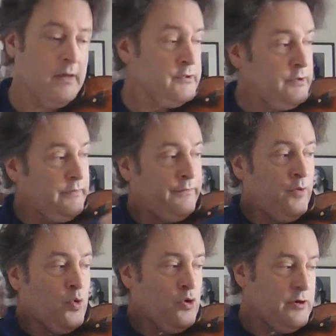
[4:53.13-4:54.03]
So the
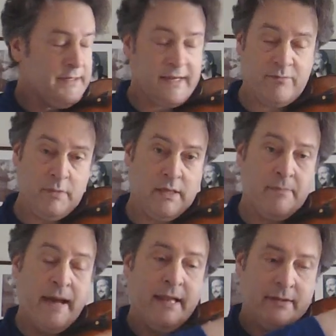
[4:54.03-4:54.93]
4 has given me the
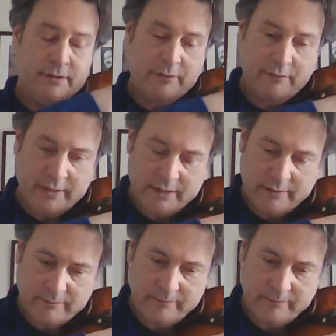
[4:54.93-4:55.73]
balance of it.